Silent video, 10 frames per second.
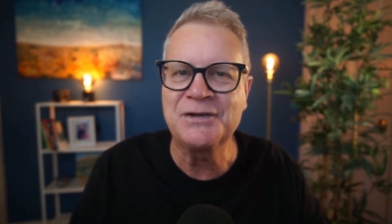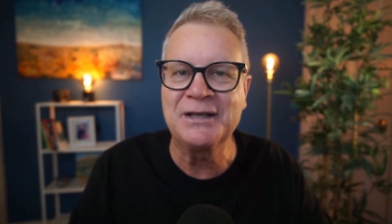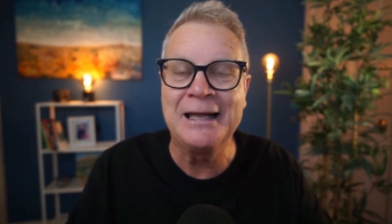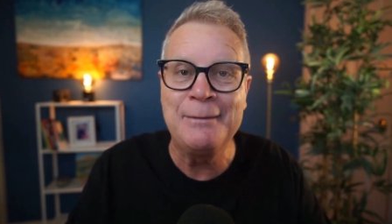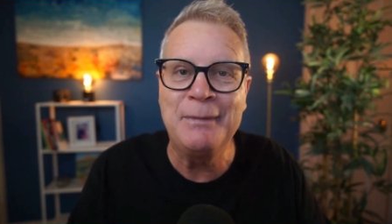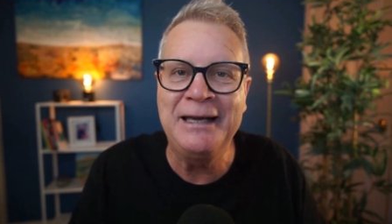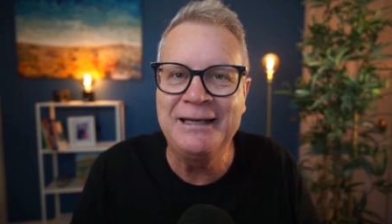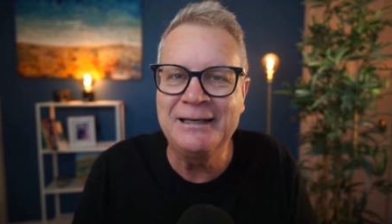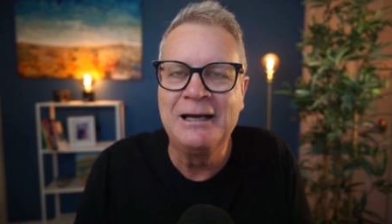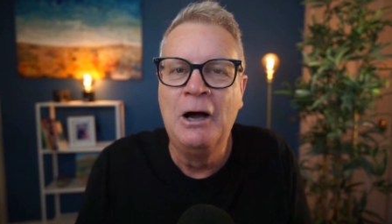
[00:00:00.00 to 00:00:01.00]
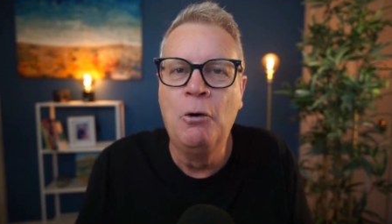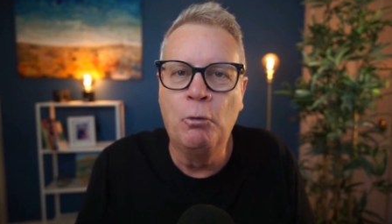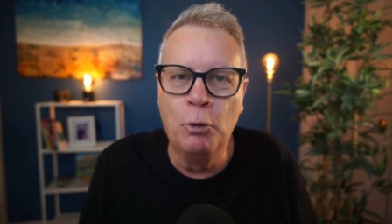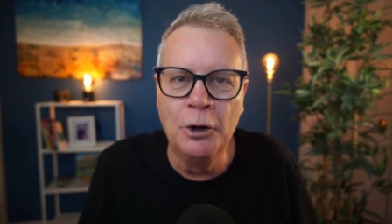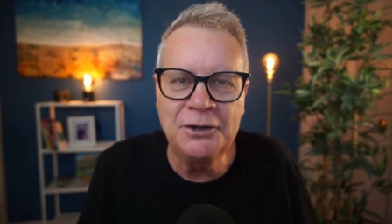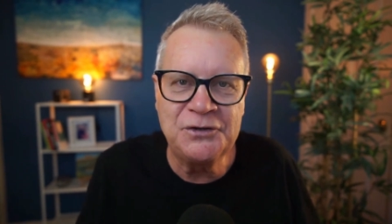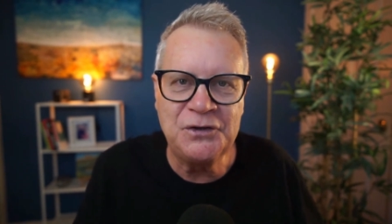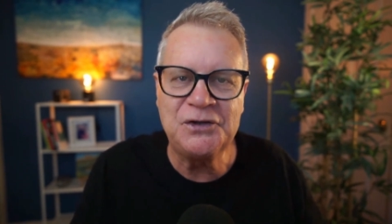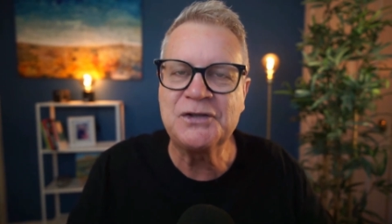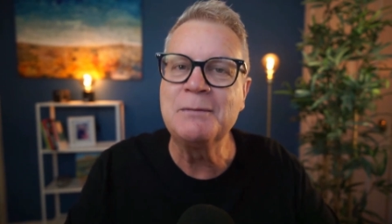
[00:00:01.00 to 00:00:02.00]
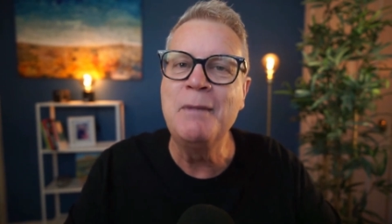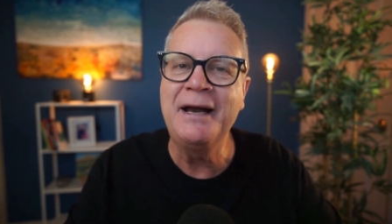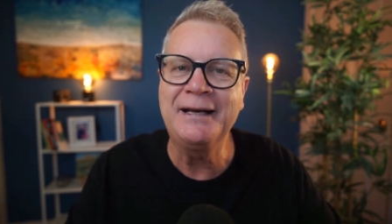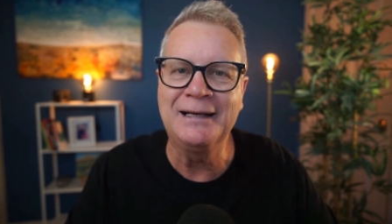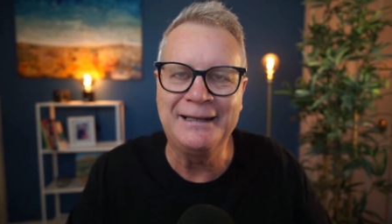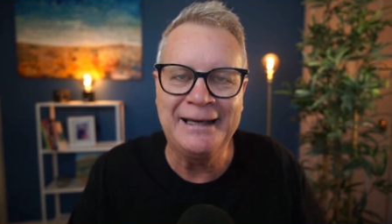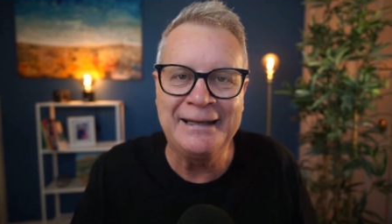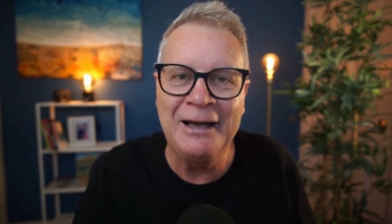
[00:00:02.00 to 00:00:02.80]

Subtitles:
Can they make it work systematically? Can